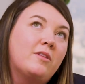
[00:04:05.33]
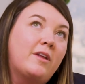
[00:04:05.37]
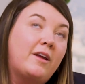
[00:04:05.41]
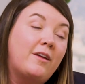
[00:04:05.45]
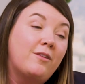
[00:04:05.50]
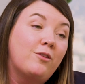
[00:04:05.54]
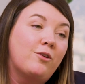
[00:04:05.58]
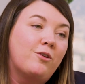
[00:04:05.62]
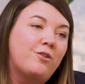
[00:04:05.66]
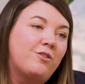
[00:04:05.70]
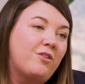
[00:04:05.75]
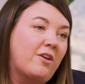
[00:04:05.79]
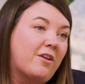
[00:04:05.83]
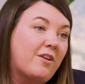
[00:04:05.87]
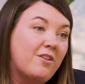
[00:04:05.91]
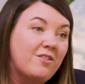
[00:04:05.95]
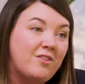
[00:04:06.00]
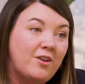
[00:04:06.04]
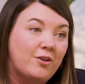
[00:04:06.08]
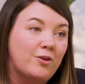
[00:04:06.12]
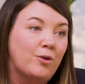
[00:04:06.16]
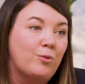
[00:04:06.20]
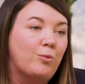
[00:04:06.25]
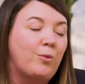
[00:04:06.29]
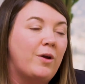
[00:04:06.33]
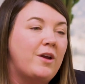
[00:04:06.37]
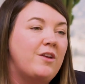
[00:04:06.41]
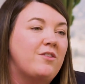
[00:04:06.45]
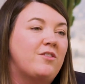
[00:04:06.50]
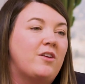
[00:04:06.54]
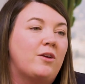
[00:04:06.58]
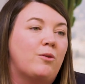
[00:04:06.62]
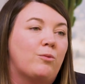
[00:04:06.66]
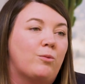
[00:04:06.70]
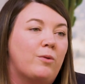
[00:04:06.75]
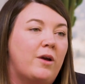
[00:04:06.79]
landlords, like I said, are
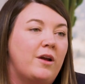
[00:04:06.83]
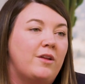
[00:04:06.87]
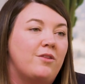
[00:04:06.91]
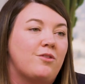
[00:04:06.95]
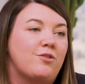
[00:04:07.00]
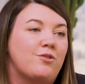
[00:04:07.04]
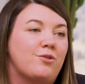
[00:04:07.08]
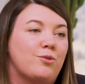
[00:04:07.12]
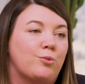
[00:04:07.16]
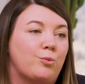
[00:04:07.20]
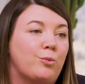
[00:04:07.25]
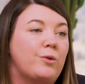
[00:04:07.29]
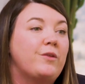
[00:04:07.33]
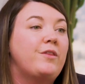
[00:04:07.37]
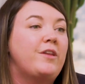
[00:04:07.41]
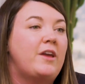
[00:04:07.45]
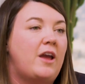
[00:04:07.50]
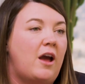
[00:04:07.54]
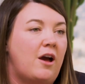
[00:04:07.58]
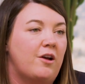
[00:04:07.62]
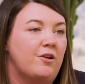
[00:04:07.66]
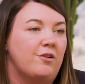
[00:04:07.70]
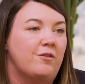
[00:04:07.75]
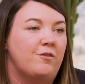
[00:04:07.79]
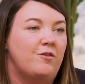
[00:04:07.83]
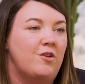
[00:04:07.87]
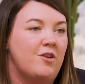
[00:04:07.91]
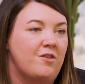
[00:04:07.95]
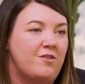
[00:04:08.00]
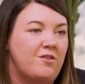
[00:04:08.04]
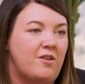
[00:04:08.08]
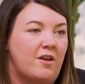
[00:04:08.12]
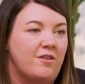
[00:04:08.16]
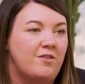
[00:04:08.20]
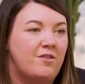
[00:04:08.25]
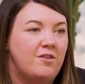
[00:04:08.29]
raising rents really out of
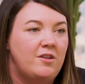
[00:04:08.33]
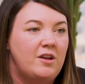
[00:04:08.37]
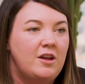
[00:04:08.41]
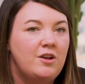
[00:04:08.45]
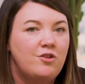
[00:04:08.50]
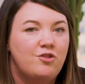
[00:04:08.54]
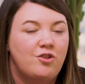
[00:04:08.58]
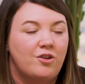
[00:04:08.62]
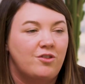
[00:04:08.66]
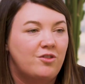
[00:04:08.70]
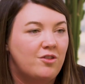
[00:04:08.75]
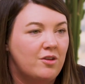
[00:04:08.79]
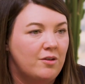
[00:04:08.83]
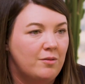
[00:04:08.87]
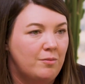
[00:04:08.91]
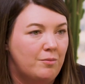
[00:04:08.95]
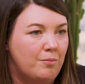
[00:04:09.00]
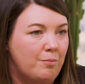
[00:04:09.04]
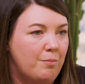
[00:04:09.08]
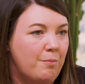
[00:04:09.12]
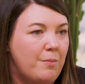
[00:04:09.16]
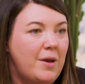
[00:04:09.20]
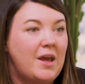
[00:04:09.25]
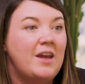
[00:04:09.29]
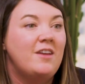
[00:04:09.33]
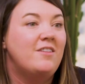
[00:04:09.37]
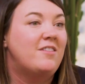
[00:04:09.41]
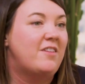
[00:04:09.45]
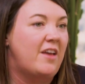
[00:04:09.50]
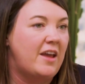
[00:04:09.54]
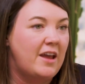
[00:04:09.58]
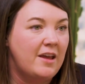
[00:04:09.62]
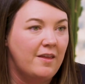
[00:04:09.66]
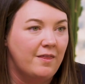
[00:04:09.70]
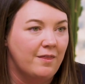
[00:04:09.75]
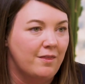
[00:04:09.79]
necessity just to
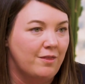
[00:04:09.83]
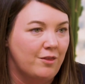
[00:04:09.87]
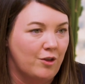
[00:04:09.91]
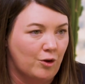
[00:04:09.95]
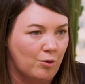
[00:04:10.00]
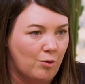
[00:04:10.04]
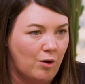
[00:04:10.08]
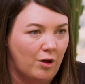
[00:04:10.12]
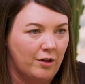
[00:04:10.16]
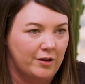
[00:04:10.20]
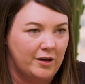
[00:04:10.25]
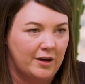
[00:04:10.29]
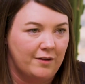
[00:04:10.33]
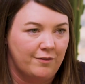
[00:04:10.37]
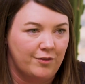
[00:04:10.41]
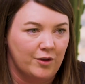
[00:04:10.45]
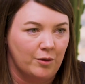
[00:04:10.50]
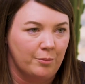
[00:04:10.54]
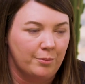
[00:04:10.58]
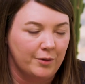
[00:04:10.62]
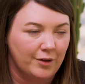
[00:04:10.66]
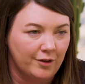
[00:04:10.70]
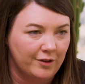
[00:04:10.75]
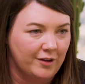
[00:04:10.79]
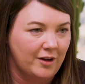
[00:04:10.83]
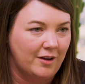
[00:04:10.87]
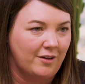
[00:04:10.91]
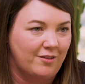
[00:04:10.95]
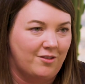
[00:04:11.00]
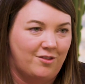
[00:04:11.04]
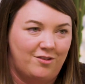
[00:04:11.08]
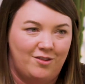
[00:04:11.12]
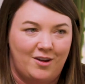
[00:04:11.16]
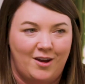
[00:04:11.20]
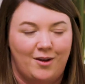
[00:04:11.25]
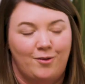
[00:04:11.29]
maintain the quality of their
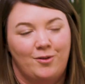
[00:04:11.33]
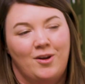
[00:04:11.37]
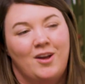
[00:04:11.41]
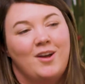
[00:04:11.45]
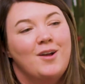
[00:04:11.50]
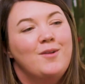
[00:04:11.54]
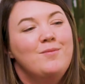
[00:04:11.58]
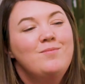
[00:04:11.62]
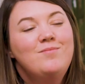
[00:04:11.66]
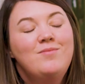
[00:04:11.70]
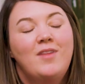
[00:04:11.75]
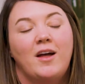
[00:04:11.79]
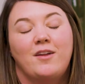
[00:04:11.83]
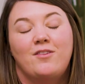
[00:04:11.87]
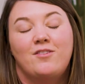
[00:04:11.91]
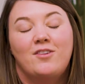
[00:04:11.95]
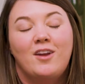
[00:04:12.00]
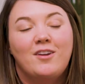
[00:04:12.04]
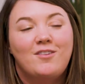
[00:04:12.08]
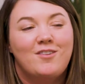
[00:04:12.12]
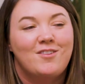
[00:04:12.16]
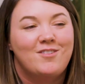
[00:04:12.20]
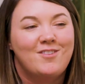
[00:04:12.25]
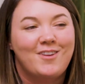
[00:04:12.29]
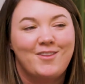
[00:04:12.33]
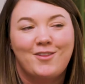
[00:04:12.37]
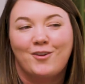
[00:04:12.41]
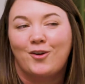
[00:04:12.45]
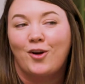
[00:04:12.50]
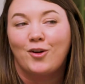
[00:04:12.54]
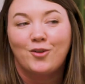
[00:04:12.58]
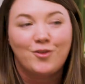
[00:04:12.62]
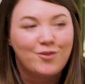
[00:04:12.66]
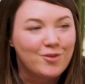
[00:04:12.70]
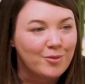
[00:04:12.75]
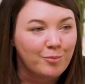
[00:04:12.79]
buildings. Now, that's not to say
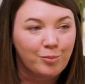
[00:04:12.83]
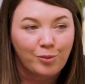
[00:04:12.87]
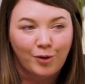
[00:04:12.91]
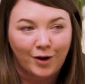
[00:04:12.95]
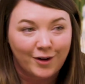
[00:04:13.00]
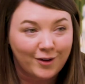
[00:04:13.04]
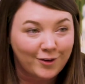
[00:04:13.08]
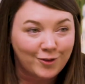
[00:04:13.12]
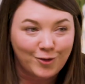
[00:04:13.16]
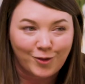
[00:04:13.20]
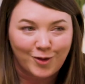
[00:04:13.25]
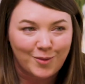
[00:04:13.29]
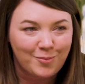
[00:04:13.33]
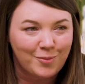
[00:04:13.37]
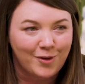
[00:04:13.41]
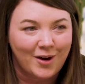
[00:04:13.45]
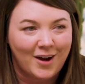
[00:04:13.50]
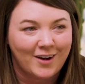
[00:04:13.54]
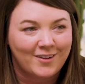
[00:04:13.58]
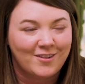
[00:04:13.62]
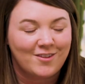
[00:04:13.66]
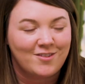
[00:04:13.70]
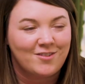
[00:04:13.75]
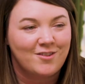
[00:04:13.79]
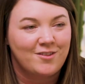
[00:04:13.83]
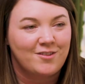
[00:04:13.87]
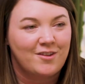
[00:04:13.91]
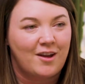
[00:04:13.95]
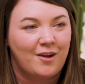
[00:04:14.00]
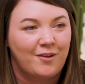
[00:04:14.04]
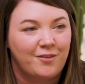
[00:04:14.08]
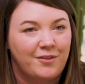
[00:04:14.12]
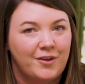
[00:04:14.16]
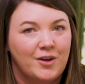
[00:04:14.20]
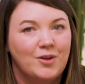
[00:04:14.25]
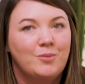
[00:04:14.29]
there aren't some predatory practices
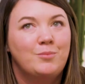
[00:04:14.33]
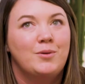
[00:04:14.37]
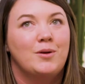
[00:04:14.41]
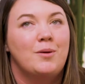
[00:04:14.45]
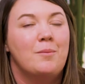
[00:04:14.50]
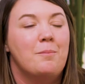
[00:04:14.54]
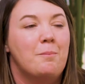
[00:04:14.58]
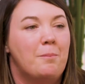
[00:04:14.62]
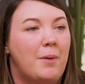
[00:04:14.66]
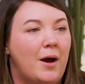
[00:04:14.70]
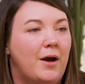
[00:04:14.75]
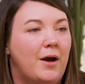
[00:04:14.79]
out there, but